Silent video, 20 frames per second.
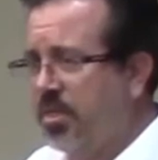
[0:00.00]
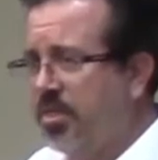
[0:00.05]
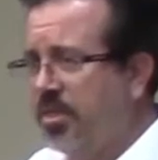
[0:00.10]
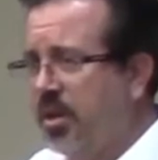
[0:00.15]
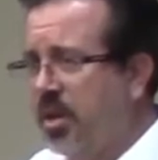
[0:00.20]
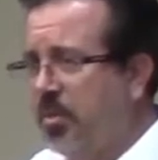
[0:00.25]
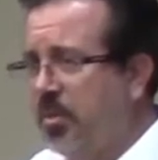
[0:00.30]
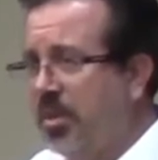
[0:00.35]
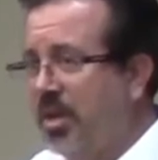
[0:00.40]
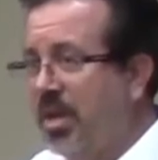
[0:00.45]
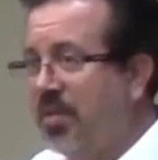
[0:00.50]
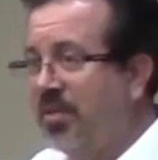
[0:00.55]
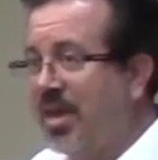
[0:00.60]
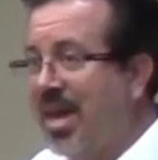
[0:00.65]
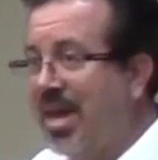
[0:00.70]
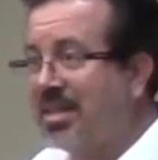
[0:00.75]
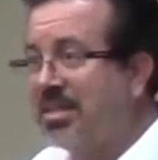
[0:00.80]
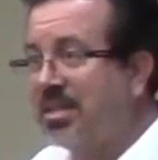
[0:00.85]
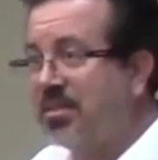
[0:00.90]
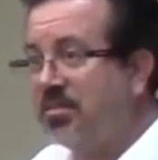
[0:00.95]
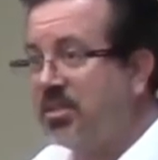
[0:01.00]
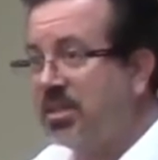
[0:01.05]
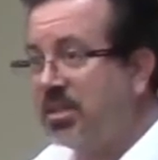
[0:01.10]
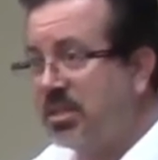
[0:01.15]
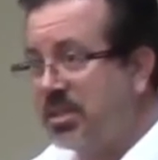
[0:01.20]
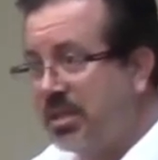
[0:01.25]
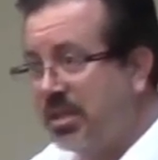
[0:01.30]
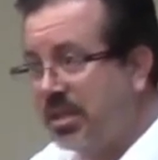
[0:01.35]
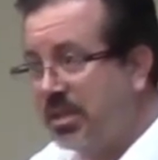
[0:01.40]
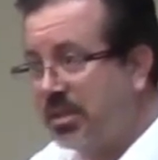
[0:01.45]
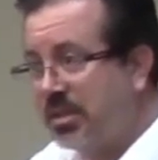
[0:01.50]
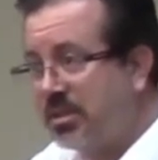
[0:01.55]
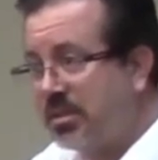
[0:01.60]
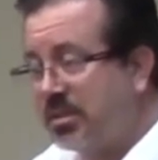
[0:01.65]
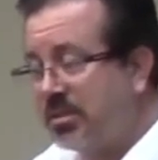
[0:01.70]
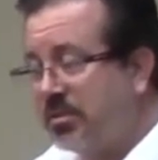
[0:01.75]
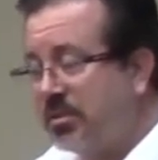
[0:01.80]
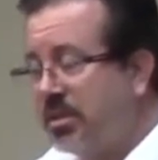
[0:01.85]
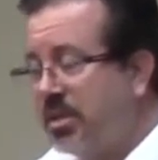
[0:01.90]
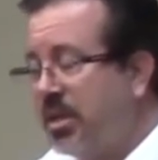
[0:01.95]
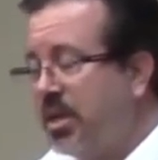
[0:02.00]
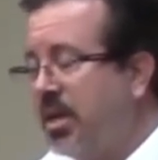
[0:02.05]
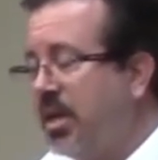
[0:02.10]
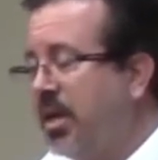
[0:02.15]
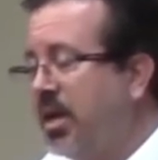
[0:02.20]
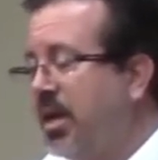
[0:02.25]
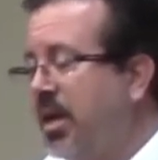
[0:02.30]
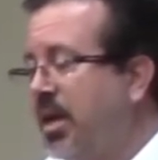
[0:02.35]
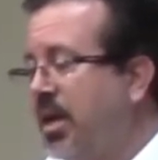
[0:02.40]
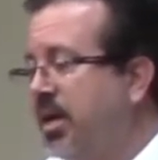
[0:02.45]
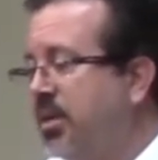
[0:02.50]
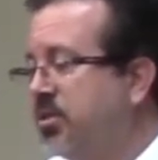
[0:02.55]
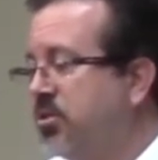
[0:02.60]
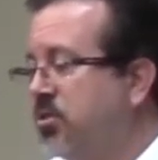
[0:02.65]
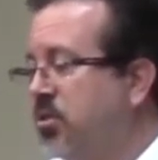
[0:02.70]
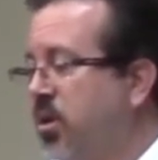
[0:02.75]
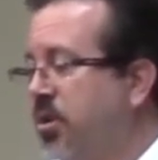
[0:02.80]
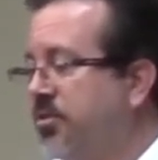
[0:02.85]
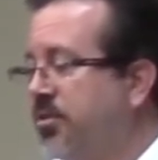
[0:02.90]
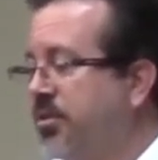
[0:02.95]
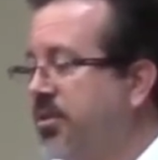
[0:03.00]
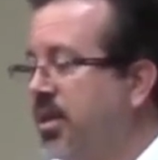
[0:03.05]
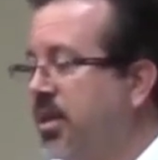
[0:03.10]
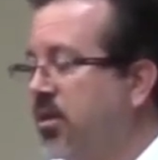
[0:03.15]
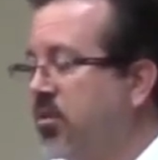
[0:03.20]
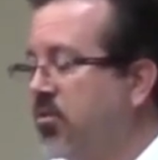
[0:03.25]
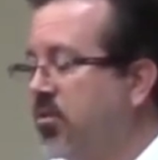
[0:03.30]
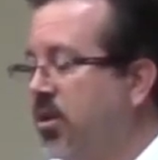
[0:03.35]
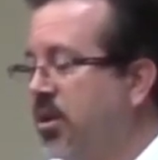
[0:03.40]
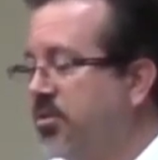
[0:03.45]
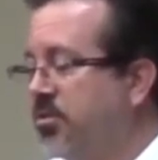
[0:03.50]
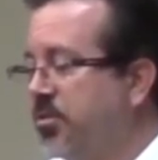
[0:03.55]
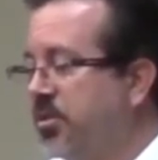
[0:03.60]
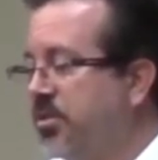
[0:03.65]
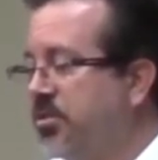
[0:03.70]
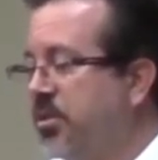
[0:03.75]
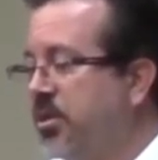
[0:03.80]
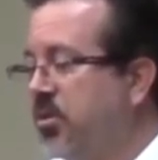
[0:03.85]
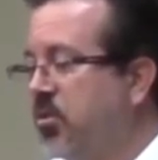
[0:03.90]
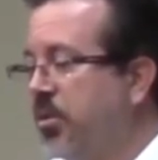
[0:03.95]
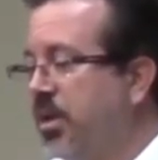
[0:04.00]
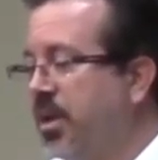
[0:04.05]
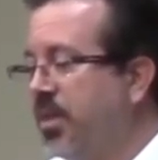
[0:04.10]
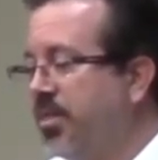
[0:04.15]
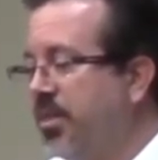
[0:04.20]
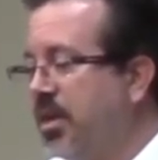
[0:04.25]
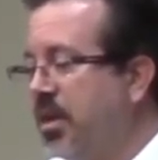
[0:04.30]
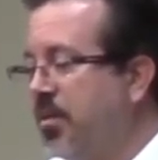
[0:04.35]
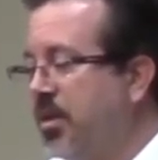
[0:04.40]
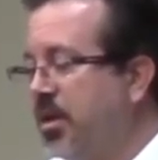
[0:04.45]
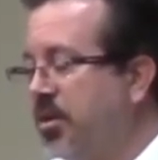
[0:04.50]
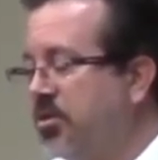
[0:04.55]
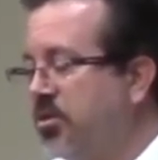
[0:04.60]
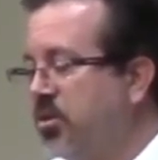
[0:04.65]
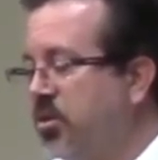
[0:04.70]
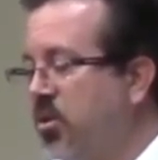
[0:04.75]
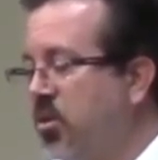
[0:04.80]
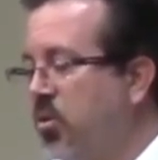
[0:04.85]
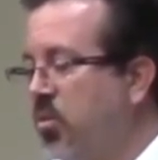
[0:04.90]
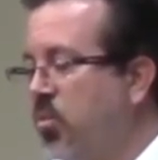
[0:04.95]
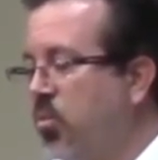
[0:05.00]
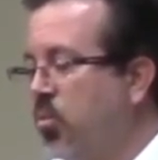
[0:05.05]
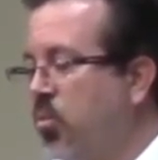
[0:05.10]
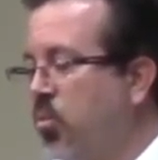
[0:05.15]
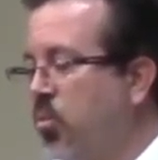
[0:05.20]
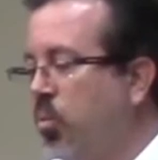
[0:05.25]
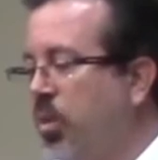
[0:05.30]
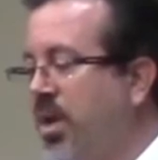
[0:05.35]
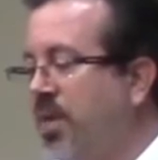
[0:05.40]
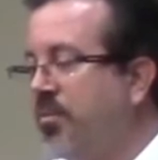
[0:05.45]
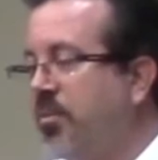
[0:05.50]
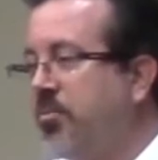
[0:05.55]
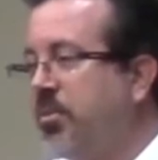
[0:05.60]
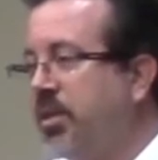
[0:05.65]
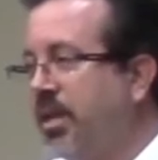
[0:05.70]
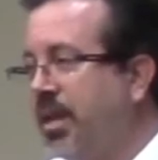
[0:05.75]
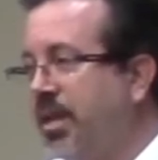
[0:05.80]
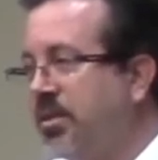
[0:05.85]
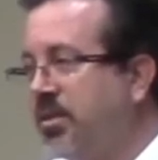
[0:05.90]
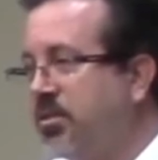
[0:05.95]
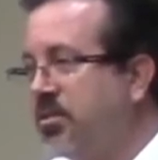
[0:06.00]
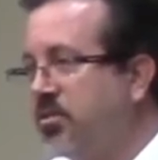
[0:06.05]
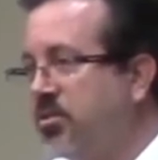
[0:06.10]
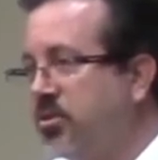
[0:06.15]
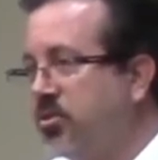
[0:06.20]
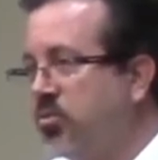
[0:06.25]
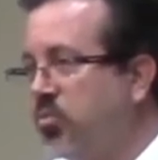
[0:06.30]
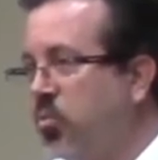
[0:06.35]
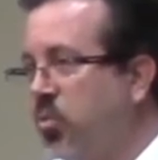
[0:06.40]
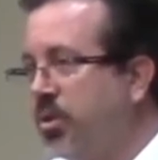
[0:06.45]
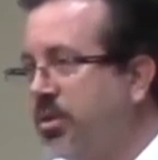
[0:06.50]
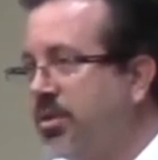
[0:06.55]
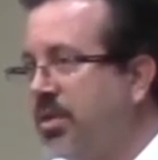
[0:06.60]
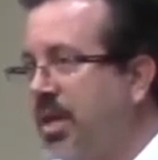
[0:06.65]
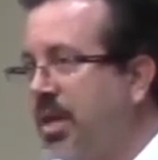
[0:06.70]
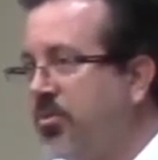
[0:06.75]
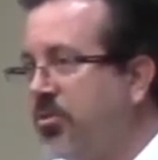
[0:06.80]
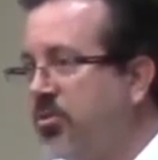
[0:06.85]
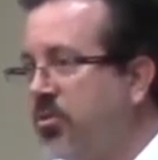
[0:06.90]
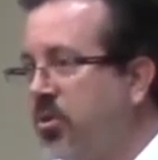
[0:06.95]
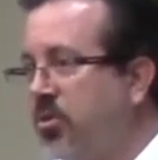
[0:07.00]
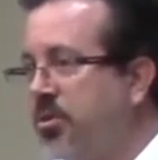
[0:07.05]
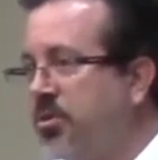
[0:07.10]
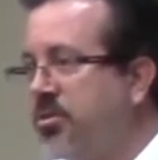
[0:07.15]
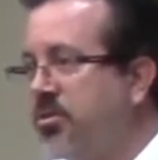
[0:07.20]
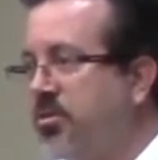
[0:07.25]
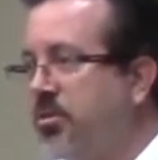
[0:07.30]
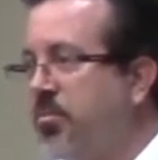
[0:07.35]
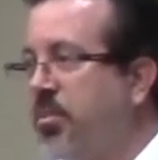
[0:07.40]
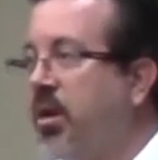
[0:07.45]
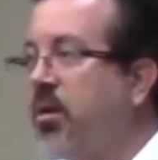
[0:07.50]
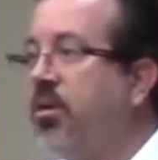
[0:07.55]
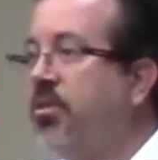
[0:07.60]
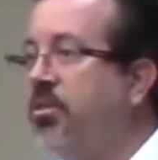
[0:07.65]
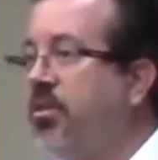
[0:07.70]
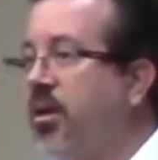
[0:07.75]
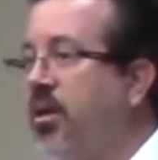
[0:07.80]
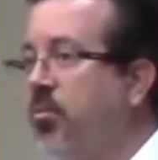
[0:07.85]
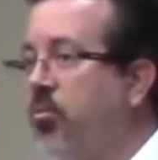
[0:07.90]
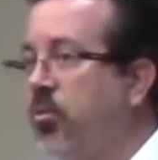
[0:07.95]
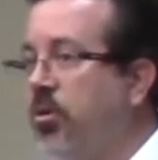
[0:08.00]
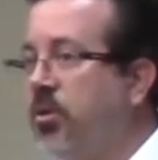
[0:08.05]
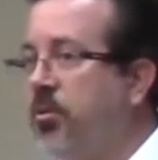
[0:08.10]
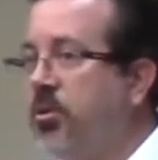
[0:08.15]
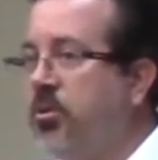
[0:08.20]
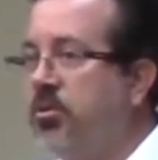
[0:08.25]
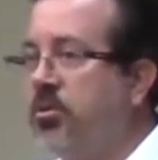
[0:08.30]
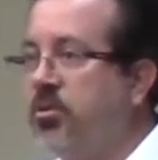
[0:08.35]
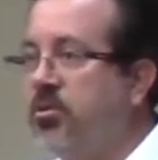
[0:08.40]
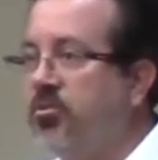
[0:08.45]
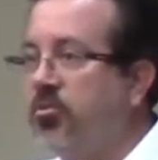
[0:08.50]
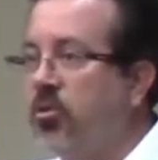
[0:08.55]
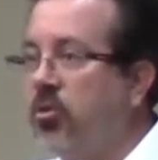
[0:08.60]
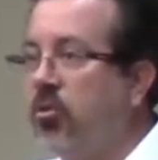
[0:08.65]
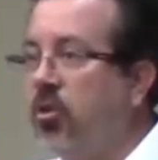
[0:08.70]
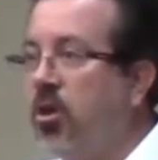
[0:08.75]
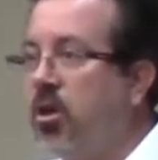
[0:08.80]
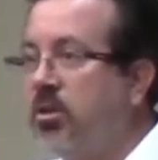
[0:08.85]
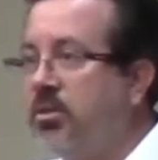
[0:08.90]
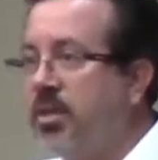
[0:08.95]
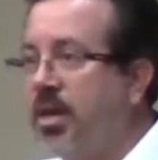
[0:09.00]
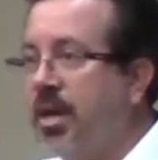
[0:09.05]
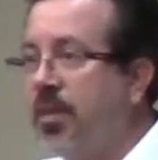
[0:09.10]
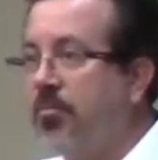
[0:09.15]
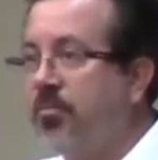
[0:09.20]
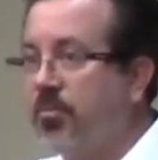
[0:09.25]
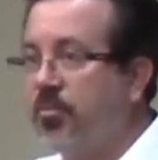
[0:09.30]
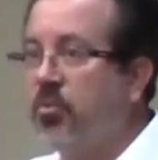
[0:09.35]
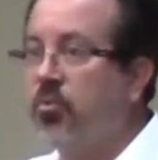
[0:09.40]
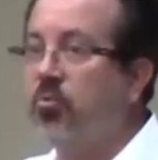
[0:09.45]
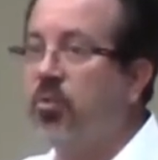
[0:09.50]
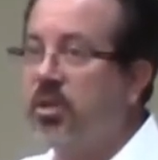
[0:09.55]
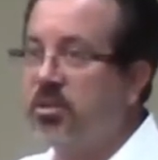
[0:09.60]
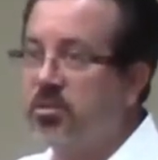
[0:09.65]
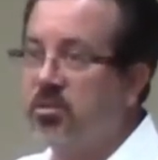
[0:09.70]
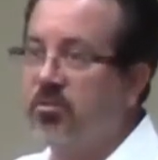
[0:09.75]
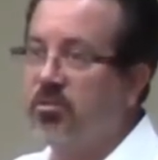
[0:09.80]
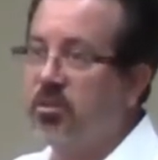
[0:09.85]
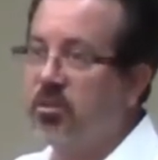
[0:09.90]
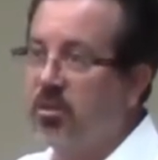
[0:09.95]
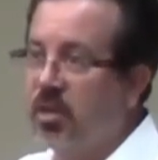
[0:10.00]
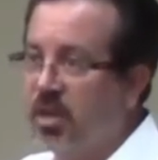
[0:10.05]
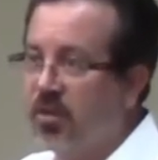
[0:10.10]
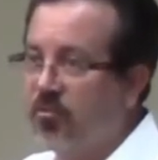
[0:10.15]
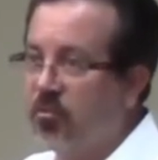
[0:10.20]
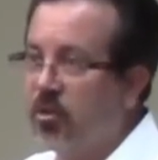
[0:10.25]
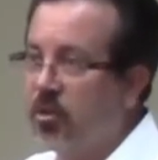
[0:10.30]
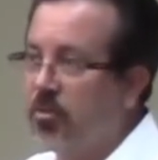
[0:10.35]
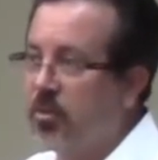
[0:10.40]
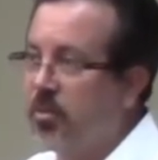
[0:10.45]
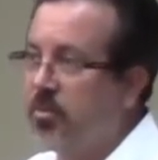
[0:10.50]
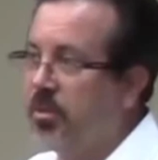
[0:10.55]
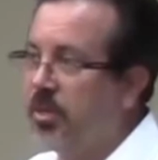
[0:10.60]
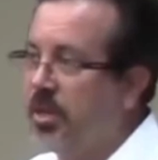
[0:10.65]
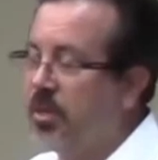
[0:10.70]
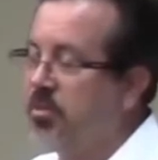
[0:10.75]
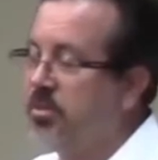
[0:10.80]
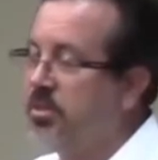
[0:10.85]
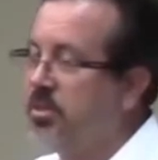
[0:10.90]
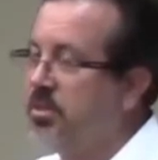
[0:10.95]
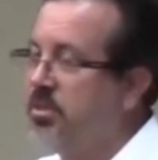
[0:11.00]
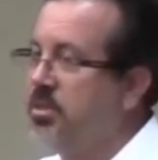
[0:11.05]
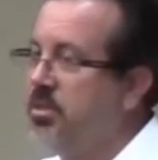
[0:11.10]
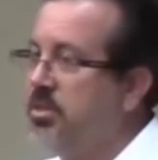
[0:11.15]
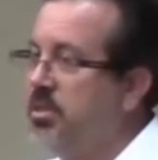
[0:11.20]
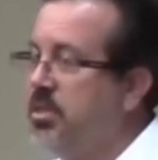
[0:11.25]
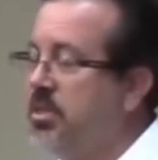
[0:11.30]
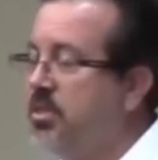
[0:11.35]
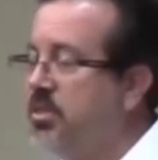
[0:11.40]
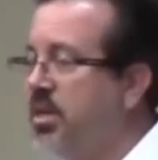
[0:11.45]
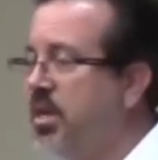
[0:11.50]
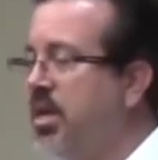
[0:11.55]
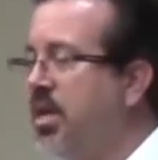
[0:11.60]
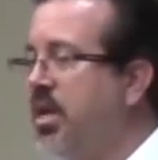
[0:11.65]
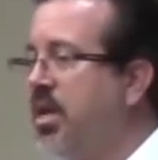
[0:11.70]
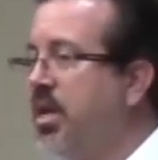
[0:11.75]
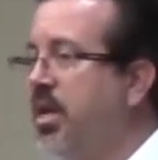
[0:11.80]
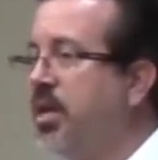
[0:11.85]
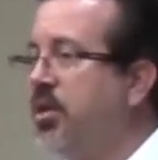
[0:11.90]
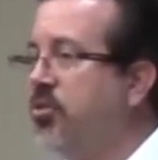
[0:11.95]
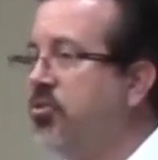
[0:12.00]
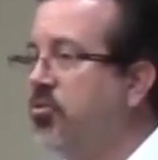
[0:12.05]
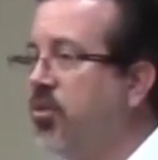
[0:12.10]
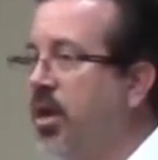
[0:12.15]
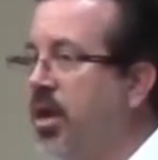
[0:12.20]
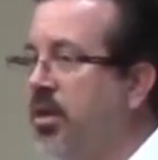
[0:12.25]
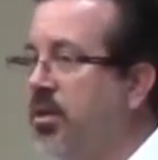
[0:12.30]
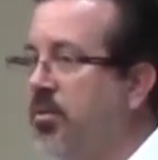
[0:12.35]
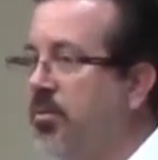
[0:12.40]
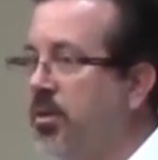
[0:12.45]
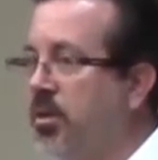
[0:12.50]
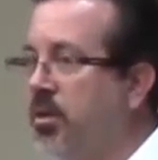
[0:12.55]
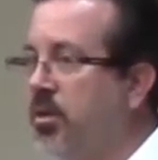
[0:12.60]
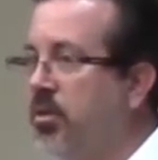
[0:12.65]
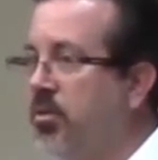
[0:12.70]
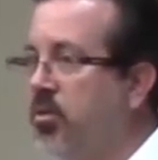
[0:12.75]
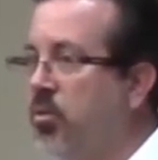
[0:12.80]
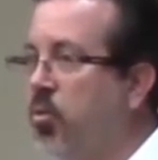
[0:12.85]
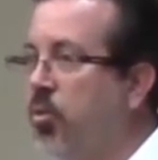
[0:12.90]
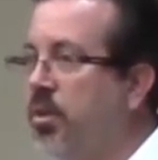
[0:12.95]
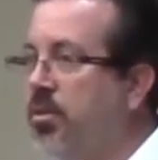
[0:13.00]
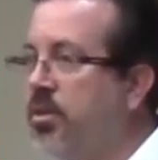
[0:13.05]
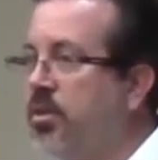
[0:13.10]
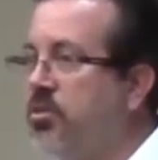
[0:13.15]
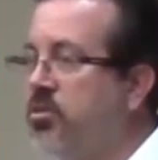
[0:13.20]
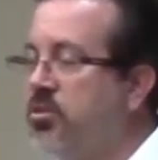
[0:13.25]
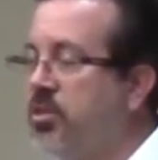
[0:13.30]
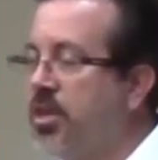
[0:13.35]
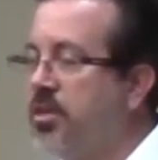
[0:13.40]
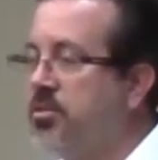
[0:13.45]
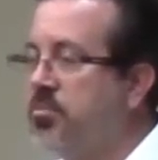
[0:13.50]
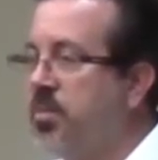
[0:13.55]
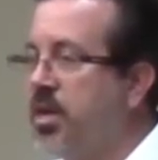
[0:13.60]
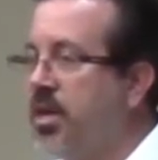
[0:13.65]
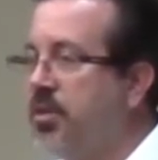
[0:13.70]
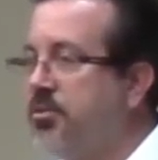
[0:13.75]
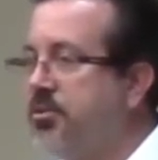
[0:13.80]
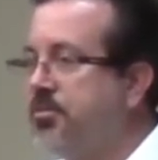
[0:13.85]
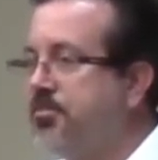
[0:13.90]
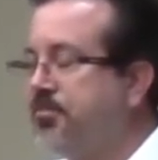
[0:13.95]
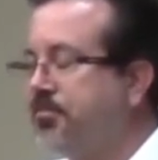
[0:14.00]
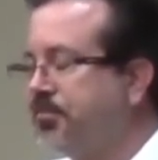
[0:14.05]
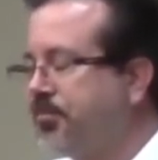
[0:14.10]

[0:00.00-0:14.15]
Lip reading: therapy, they have active disease. And so I'll sit down across them and I'll say, what we got to think about is, we have a plan. This isn't just one time show, this is a marathon. We're going to be doing this for a long time. The rest of your life, we're going to be playing with this disease and trying to win this chess match.